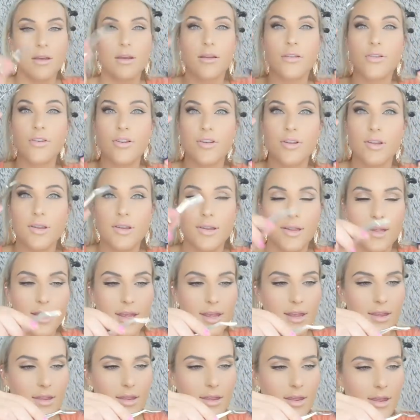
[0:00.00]
Use
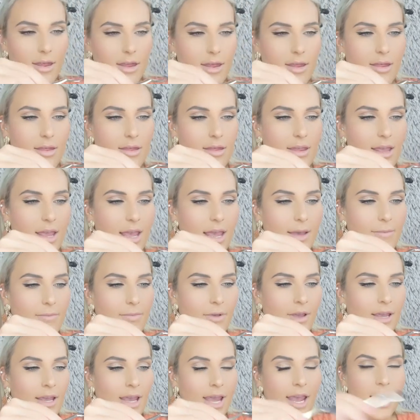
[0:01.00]
the
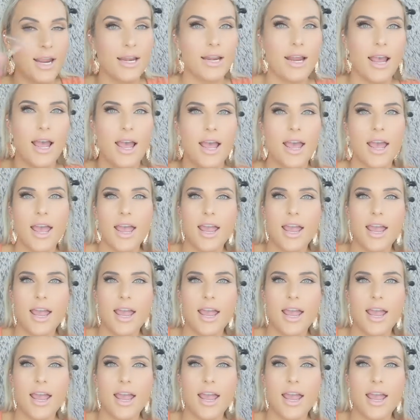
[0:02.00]
applicator